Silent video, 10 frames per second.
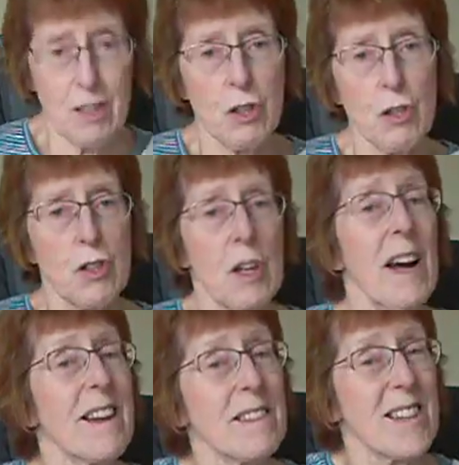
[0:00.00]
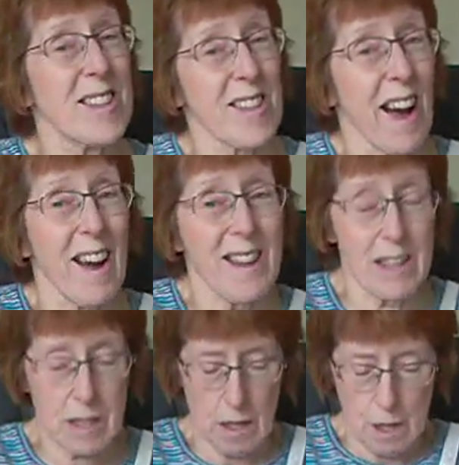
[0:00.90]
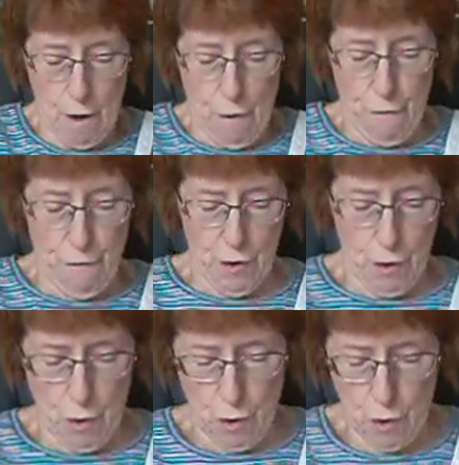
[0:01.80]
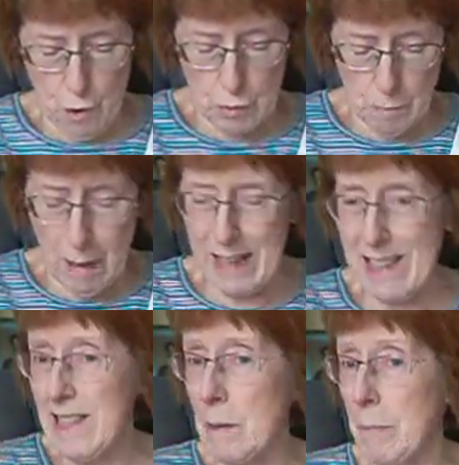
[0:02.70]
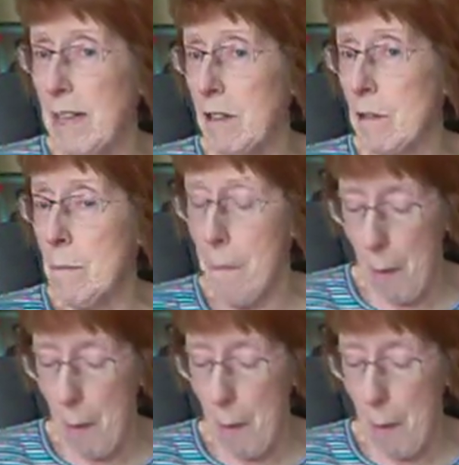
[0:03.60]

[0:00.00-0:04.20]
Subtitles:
is just a handy size for my little bits and